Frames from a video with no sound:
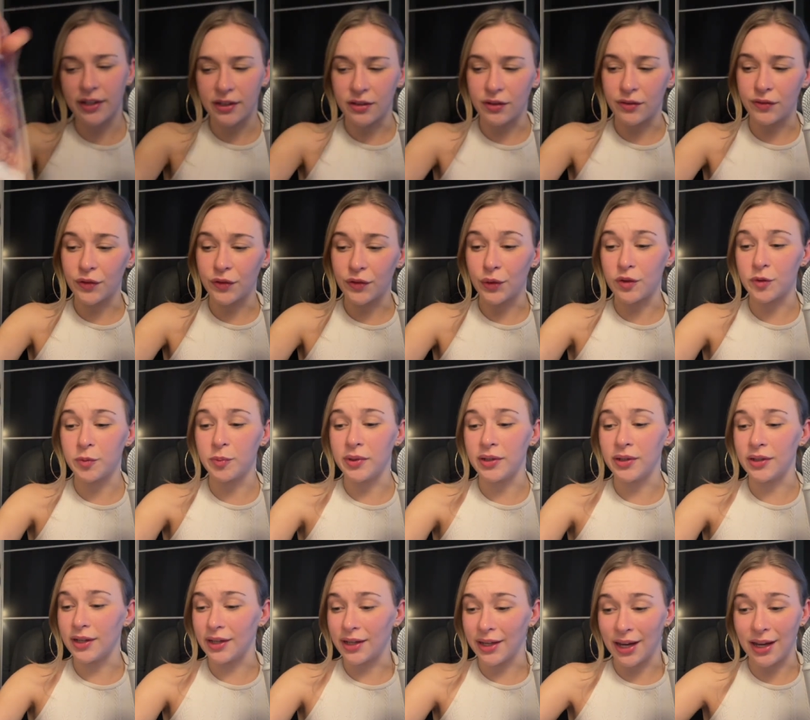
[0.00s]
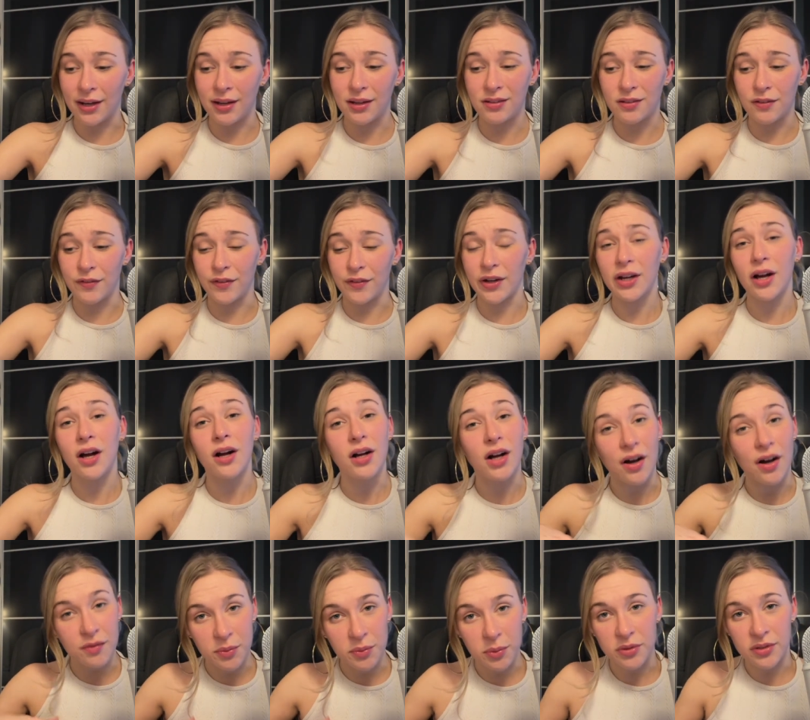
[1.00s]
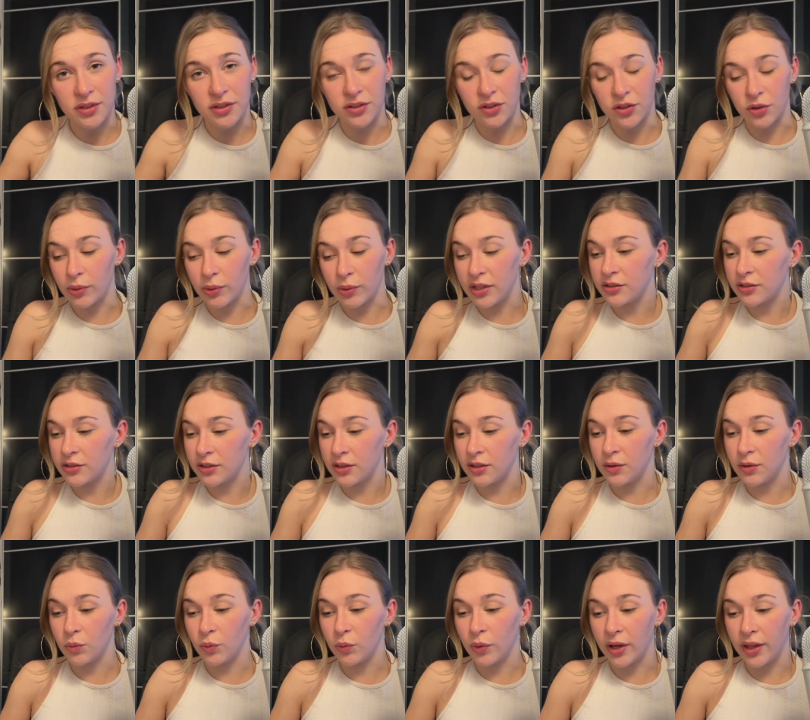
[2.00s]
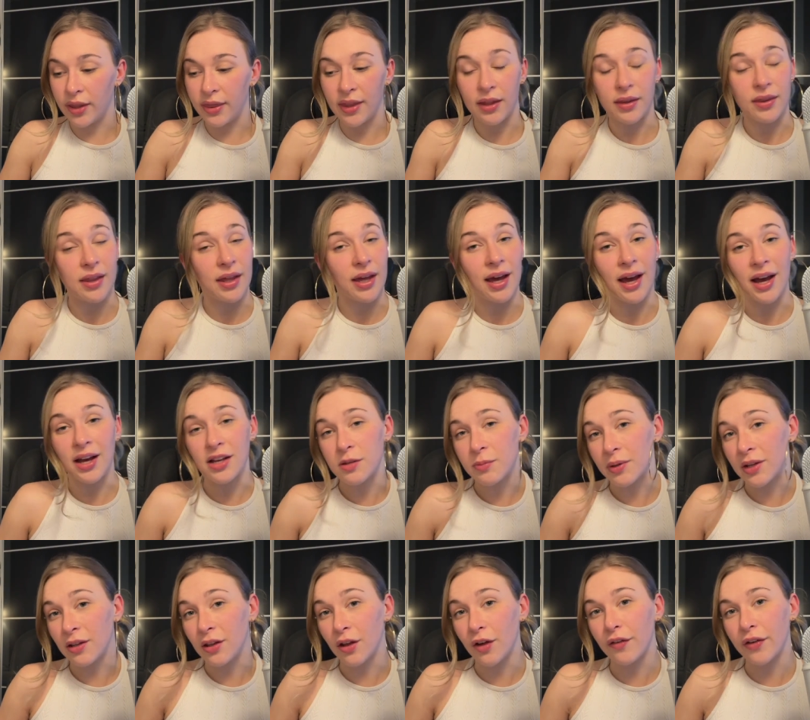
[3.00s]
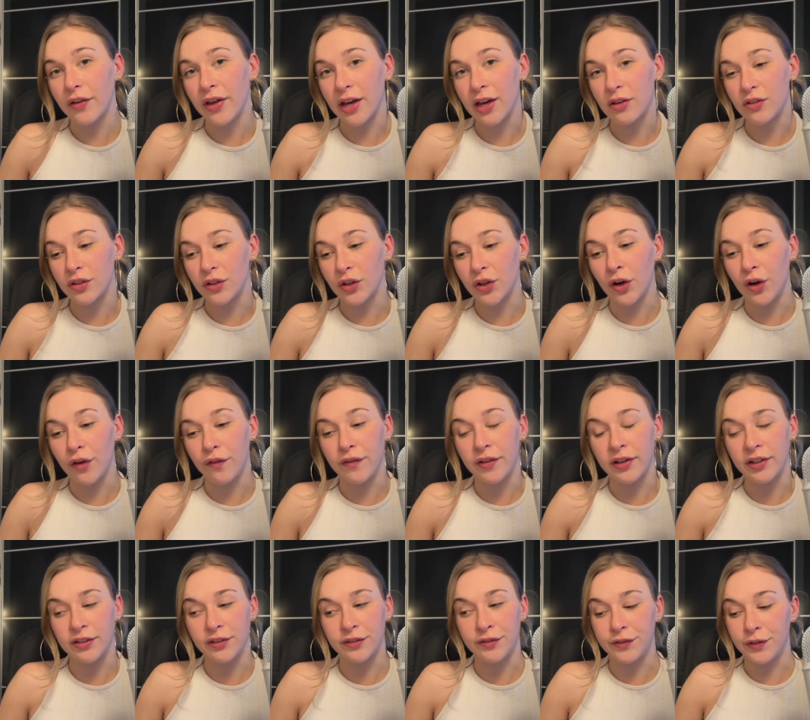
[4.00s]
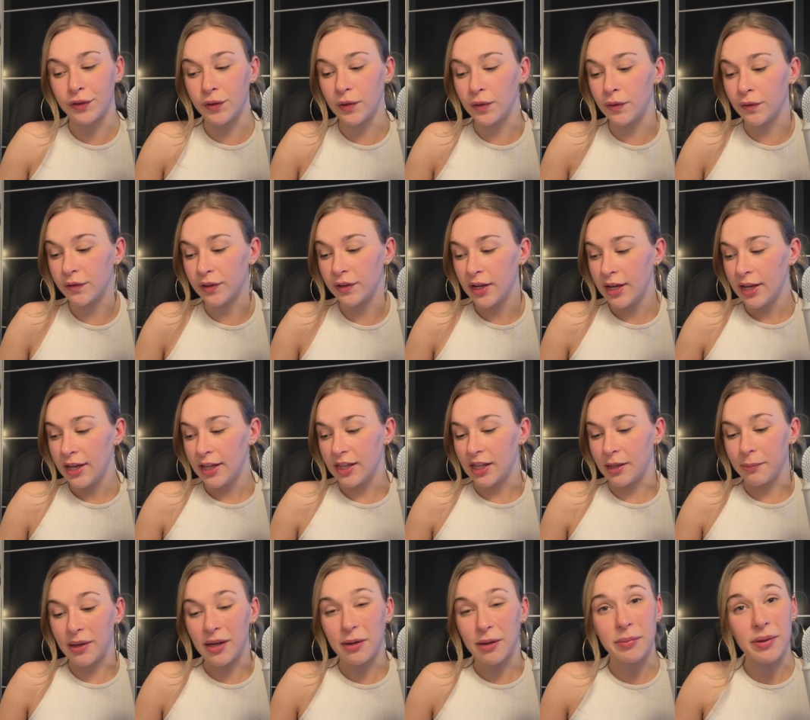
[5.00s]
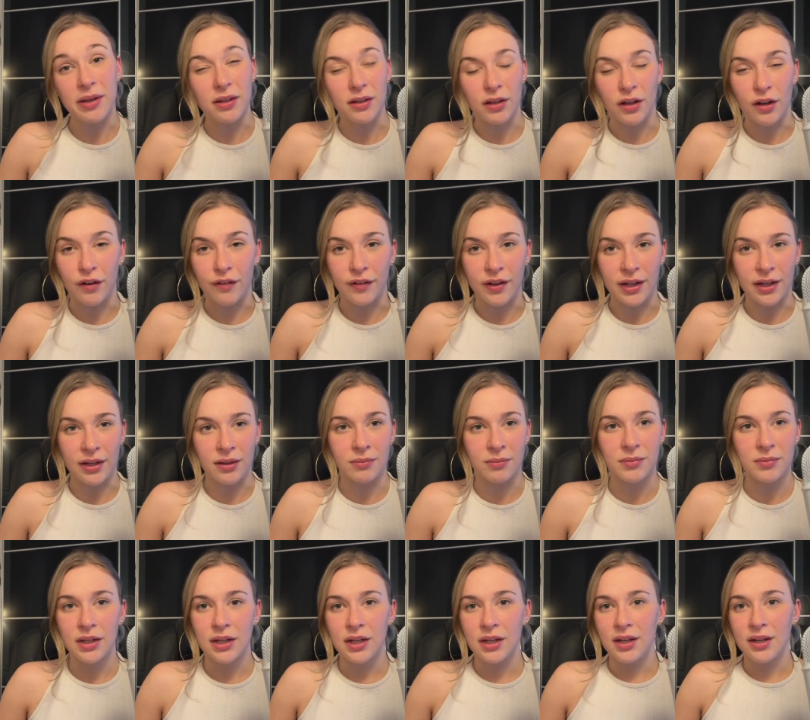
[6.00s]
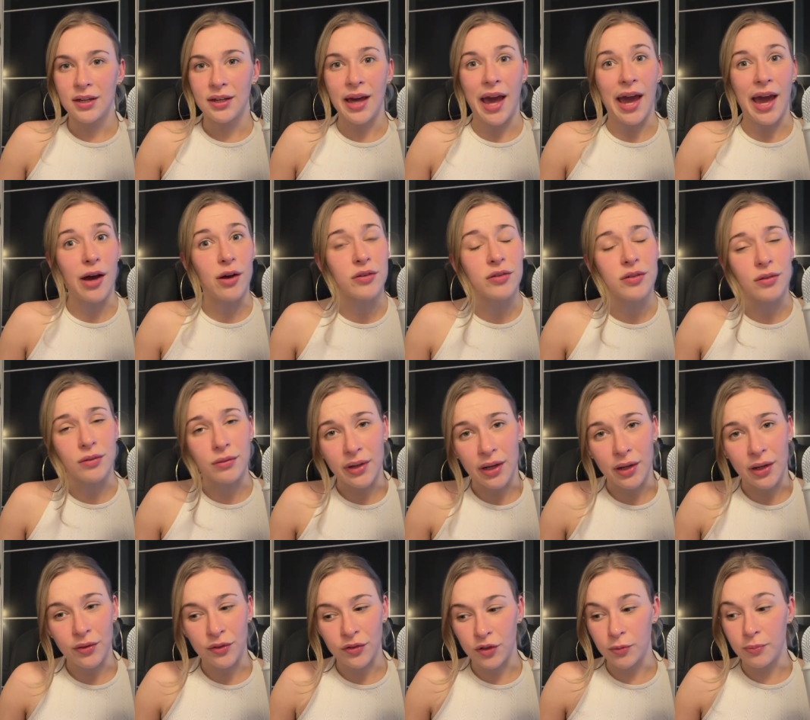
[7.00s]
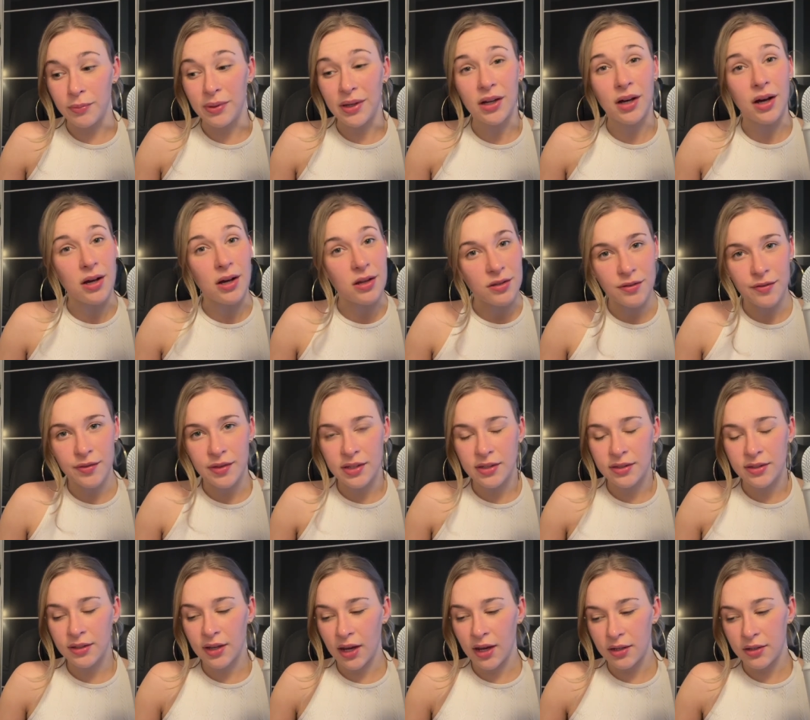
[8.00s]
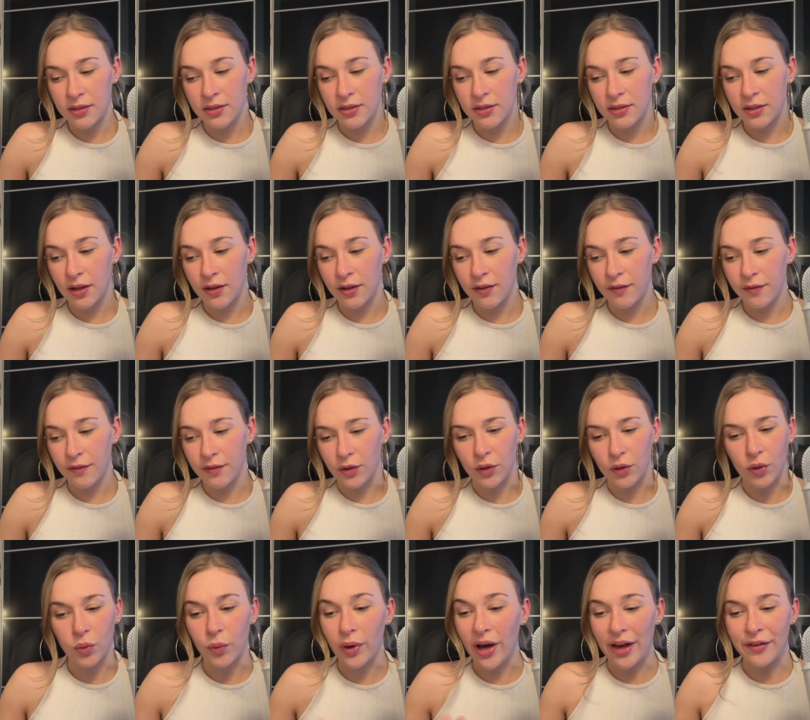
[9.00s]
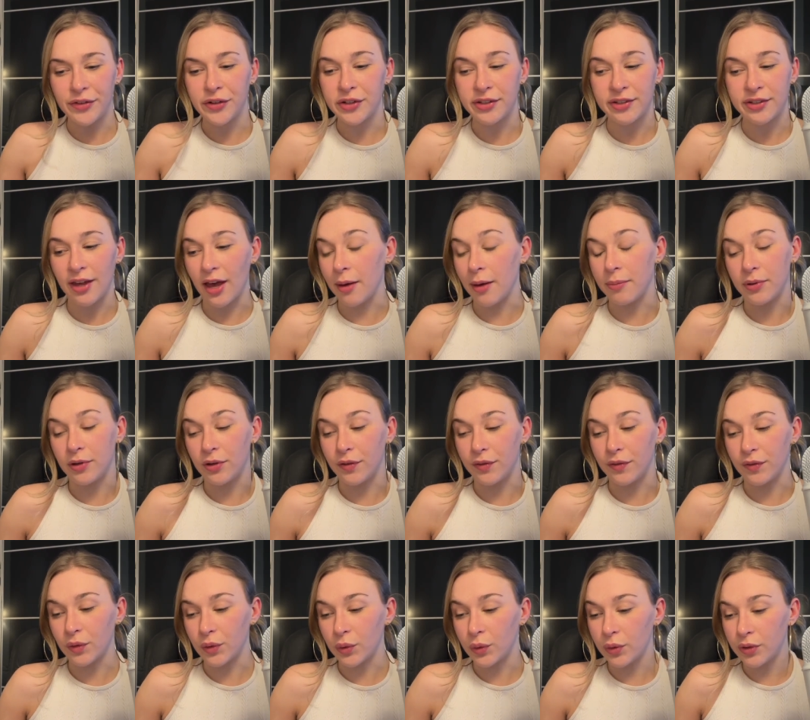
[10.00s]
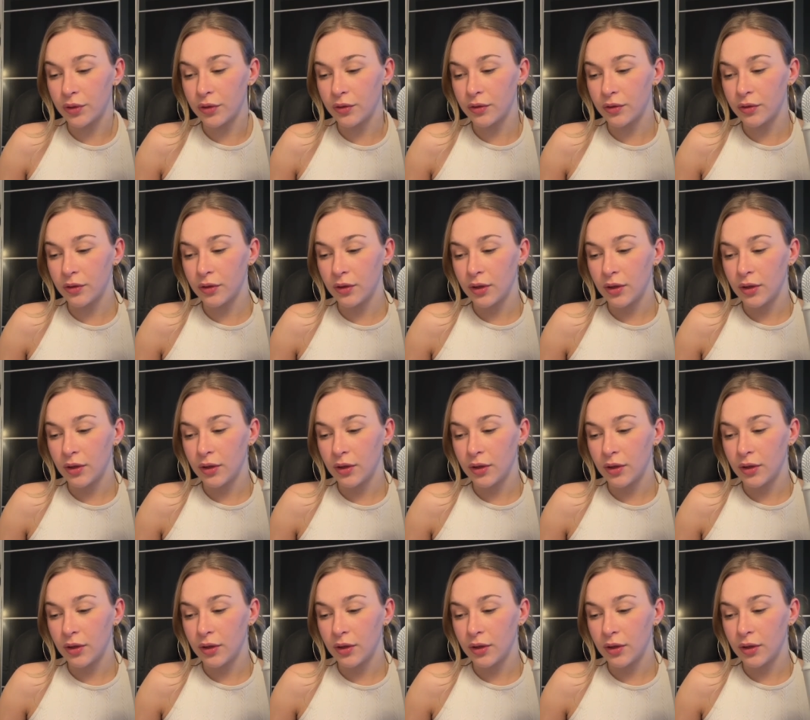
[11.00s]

can, of course, be again, it's a very uncomfortable situation, one that there has been a lot of chaos and conflict involved. There may be a lot of like chaos around you because of this kind of stuff, you know, whatever has happened, of course.